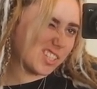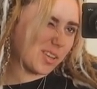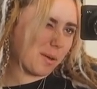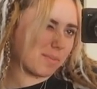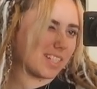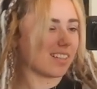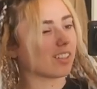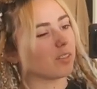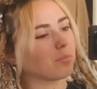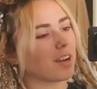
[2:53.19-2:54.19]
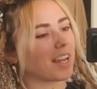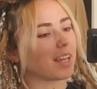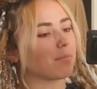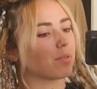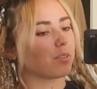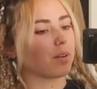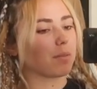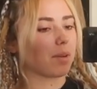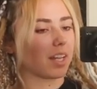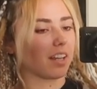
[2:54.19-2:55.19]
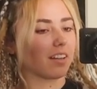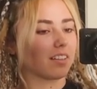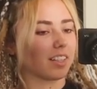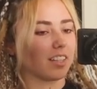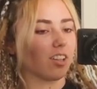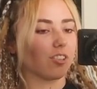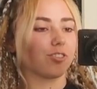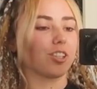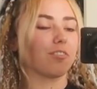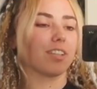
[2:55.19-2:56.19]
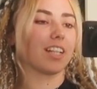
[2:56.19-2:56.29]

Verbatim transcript: so I'm gonna take a little break and put away my clean laundry over